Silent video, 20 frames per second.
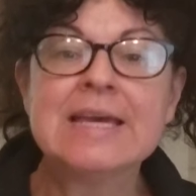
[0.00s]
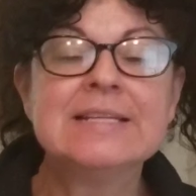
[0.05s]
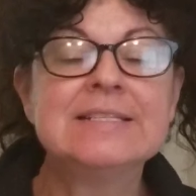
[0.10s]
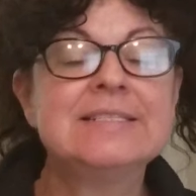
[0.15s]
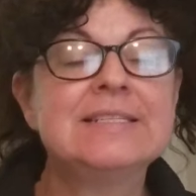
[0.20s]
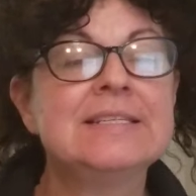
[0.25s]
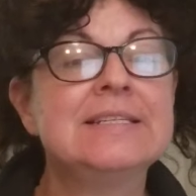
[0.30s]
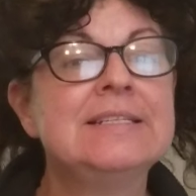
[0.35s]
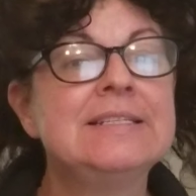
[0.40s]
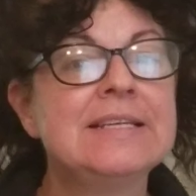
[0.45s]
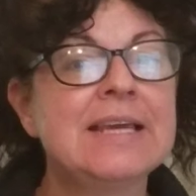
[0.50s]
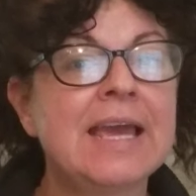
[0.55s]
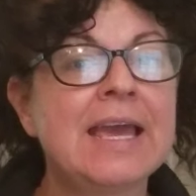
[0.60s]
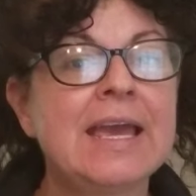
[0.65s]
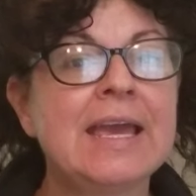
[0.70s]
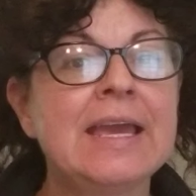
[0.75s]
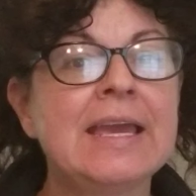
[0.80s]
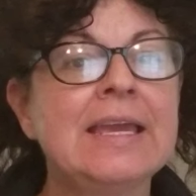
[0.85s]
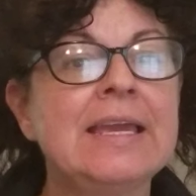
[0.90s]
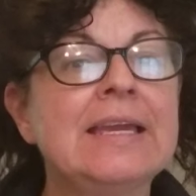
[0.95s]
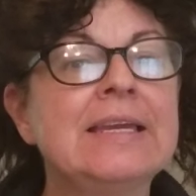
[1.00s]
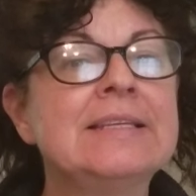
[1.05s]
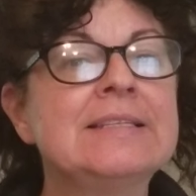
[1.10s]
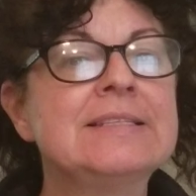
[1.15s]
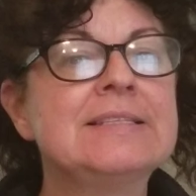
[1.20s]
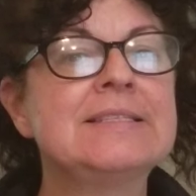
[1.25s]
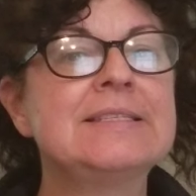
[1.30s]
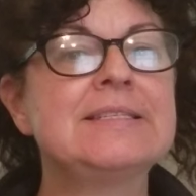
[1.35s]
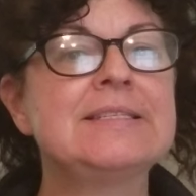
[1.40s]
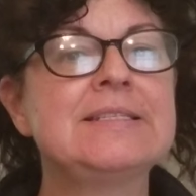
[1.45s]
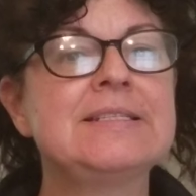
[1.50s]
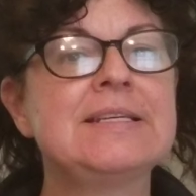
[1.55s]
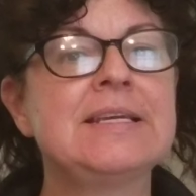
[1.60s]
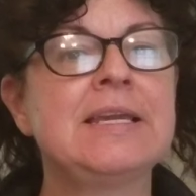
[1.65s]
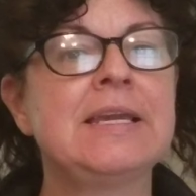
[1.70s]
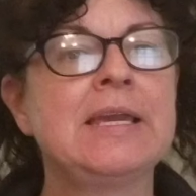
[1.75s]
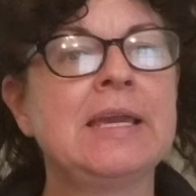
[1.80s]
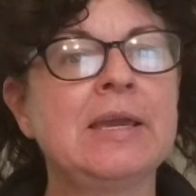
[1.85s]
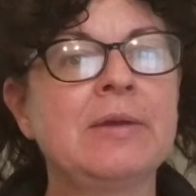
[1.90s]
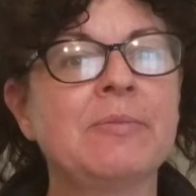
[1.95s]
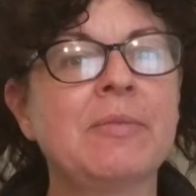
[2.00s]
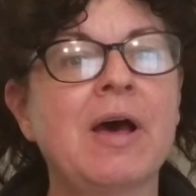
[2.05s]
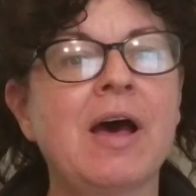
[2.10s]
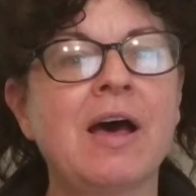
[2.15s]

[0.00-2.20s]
Today in STEAM,